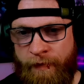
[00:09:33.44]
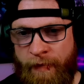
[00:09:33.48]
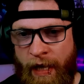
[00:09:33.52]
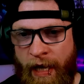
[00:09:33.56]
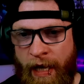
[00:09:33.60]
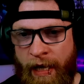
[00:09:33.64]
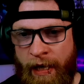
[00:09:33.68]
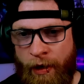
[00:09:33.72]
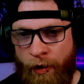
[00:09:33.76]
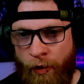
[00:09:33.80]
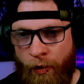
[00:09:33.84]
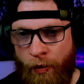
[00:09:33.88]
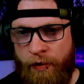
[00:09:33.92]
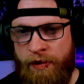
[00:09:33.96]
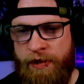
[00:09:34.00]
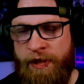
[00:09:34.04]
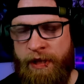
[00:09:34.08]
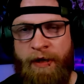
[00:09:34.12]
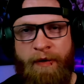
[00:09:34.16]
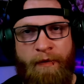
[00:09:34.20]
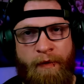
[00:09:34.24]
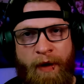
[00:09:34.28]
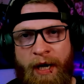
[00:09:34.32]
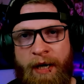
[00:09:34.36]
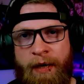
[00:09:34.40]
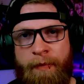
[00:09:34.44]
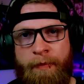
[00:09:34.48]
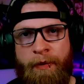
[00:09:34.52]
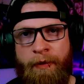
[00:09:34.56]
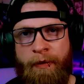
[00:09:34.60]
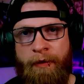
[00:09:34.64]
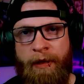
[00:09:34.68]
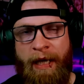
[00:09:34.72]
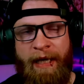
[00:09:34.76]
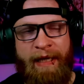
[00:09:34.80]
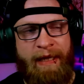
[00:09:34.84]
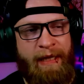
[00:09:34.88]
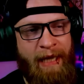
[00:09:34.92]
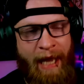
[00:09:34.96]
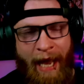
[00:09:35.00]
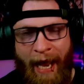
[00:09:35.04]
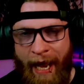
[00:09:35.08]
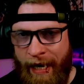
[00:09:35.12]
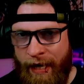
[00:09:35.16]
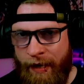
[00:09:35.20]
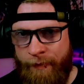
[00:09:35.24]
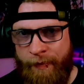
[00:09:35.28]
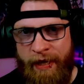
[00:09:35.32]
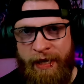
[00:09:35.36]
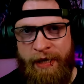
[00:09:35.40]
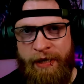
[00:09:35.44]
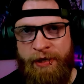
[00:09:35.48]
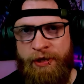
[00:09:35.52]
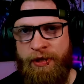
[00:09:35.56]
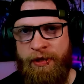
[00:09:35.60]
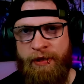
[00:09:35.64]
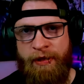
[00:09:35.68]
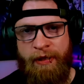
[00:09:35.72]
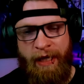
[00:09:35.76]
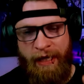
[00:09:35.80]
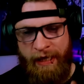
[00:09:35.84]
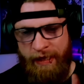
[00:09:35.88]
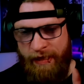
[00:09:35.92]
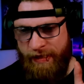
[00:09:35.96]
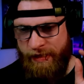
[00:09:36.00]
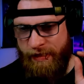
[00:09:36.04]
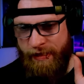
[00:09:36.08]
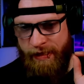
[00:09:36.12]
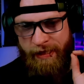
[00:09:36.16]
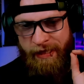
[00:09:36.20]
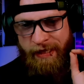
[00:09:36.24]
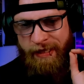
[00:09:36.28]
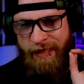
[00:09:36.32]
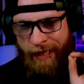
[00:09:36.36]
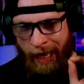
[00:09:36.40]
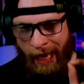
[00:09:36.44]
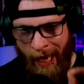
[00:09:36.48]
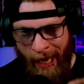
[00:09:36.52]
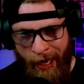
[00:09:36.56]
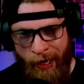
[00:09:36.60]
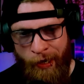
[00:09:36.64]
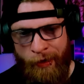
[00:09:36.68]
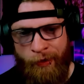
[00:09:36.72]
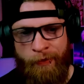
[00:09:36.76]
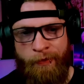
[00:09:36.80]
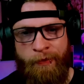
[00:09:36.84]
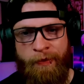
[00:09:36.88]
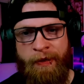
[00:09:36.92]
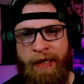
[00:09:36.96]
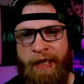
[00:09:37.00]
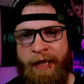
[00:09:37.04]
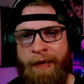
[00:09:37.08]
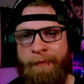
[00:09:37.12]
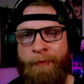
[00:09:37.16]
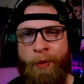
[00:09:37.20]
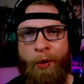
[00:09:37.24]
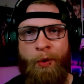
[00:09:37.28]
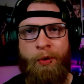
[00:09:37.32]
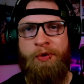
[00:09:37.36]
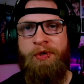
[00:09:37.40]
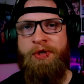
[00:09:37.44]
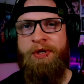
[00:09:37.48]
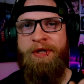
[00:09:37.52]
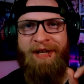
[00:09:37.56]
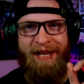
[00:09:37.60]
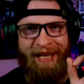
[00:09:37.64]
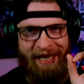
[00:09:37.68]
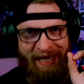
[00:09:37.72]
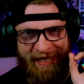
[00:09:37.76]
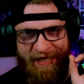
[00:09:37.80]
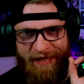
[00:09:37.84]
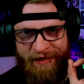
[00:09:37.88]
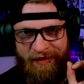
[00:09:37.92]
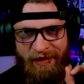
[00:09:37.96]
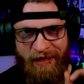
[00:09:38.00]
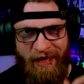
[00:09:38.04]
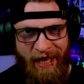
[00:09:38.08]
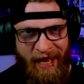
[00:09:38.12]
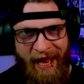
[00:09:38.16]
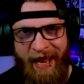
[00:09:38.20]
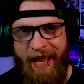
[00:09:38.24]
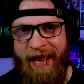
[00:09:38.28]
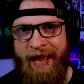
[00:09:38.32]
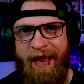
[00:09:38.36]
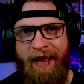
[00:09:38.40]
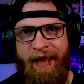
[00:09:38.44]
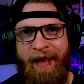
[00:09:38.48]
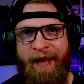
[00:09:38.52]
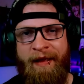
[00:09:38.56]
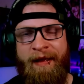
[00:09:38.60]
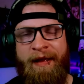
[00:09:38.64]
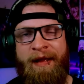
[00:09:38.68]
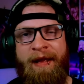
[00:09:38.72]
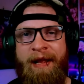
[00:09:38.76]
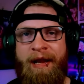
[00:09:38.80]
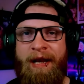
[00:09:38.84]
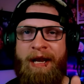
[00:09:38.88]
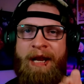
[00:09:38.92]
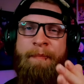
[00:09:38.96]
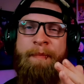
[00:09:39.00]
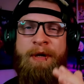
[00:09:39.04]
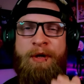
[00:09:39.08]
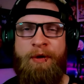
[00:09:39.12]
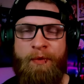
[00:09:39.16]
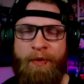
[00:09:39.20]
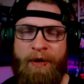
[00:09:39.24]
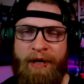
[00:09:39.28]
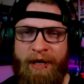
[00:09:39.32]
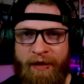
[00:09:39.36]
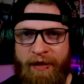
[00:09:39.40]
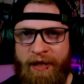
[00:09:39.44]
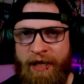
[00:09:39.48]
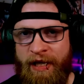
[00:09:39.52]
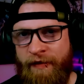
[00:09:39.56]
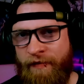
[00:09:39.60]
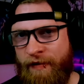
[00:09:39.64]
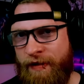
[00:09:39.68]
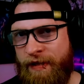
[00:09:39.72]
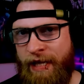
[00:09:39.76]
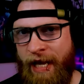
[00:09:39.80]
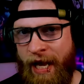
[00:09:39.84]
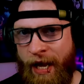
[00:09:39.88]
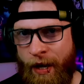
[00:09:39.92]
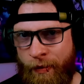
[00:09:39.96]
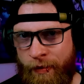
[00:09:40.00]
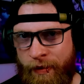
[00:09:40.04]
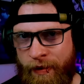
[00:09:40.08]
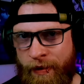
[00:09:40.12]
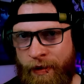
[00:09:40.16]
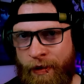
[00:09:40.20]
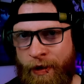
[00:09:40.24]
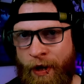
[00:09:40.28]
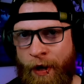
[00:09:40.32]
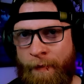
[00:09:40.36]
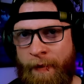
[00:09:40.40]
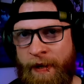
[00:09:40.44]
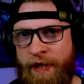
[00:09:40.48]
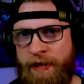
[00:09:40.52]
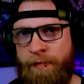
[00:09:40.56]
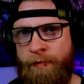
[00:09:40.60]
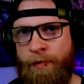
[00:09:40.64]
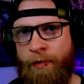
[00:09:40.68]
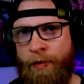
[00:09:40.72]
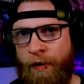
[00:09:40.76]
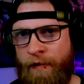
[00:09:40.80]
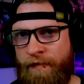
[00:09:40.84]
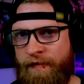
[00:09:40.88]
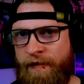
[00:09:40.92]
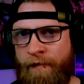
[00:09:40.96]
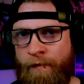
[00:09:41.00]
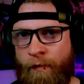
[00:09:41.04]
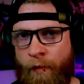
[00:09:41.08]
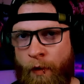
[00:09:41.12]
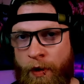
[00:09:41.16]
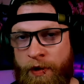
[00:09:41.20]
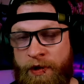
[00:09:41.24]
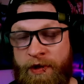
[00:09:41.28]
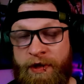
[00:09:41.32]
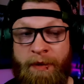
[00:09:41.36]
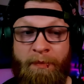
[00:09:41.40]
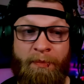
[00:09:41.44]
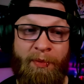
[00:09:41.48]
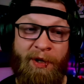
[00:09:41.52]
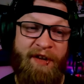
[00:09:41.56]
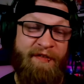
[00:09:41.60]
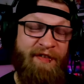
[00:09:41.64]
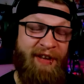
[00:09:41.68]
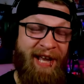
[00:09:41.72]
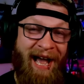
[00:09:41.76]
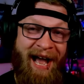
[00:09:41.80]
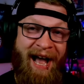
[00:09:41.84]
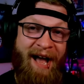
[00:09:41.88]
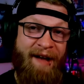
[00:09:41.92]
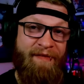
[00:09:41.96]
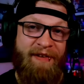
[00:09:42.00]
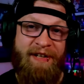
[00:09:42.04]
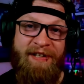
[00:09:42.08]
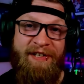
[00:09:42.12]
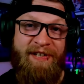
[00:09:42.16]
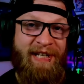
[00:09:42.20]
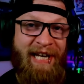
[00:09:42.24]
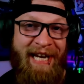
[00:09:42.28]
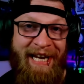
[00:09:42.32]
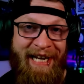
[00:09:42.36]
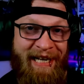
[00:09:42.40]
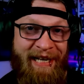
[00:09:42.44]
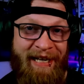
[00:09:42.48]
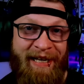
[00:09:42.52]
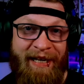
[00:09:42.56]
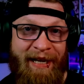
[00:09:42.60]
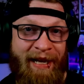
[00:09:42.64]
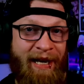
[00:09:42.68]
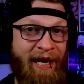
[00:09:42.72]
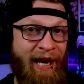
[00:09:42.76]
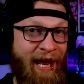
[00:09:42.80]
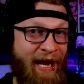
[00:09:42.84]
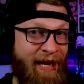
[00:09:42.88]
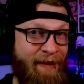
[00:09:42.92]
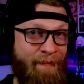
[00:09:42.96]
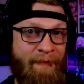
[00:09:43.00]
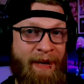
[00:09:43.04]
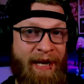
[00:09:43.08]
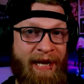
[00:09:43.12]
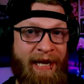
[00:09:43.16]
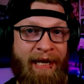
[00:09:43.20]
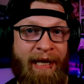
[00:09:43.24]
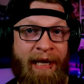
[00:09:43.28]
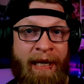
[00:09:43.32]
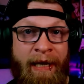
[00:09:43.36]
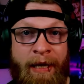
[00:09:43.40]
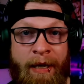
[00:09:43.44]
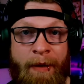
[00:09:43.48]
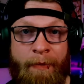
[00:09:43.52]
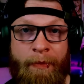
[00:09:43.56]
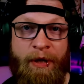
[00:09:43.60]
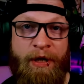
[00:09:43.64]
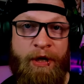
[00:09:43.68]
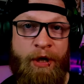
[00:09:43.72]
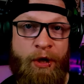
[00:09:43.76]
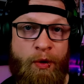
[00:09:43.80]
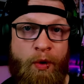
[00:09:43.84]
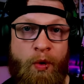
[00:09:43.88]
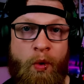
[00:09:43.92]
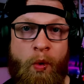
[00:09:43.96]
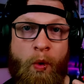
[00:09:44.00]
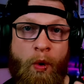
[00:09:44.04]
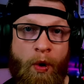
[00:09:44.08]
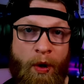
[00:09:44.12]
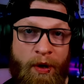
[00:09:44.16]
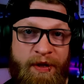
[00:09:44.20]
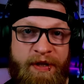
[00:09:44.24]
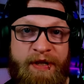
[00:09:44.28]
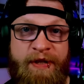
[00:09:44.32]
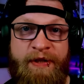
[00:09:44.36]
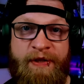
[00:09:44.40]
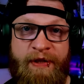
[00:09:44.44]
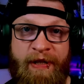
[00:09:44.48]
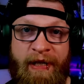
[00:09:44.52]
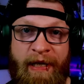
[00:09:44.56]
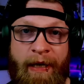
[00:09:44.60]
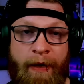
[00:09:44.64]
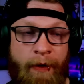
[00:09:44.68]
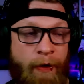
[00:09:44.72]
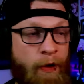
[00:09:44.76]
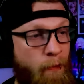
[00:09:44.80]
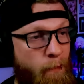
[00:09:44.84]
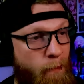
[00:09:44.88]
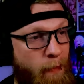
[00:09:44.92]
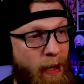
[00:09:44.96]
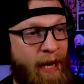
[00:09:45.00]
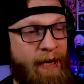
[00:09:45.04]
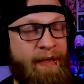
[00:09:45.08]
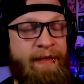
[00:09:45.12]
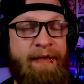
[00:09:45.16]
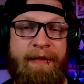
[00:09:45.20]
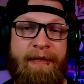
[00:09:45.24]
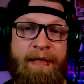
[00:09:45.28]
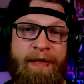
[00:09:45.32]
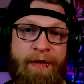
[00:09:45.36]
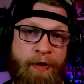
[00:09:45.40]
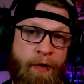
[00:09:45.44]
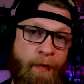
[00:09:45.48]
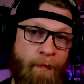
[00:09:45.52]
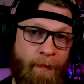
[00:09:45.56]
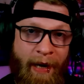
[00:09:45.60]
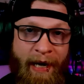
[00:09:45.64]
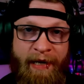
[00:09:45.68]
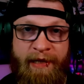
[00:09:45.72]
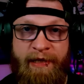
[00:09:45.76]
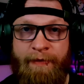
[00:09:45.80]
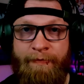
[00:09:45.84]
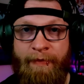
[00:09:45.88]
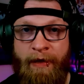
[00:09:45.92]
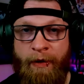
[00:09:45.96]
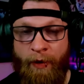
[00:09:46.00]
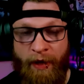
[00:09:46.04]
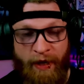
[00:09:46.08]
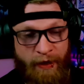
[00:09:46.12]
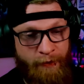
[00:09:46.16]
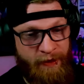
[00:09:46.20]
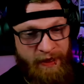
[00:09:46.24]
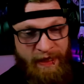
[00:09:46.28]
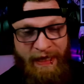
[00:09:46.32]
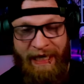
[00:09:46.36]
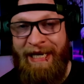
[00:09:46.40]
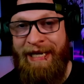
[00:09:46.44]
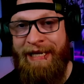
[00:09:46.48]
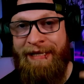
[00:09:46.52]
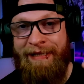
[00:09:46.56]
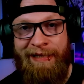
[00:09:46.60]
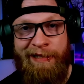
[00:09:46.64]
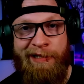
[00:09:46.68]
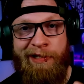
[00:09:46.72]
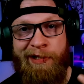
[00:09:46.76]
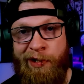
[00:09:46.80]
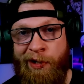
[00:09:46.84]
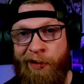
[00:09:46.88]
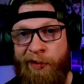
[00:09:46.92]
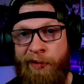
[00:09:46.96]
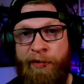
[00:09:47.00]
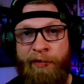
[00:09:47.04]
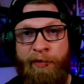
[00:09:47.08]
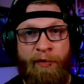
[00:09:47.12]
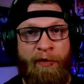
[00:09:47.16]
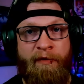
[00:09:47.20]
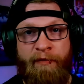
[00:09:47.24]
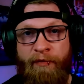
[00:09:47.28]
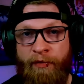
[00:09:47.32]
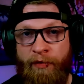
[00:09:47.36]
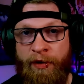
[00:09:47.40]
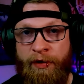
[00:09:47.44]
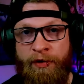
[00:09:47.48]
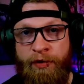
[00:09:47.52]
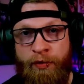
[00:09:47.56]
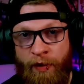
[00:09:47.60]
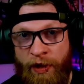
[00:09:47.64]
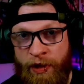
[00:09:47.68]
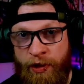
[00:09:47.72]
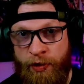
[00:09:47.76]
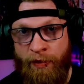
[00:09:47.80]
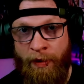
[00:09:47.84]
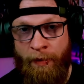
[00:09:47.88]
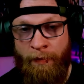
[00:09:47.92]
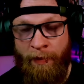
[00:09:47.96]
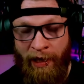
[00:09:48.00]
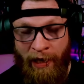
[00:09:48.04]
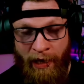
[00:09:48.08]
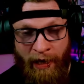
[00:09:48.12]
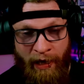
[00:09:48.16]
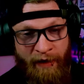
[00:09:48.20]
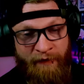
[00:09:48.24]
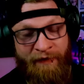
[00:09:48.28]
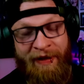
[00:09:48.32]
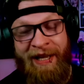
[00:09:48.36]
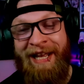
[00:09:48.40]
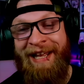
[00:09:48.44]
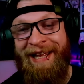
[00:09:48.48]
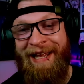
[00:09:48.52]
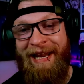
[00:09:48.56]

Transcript: It looks incredible. Like the animation is down, the emotion is there. Let me know what you think of it down in the comments below if you've watched it. But if you haven't seen it, like me, when you go on to see it, come back to this, come back to me, whether it's here, Discord, or over on Twitch when I'm live.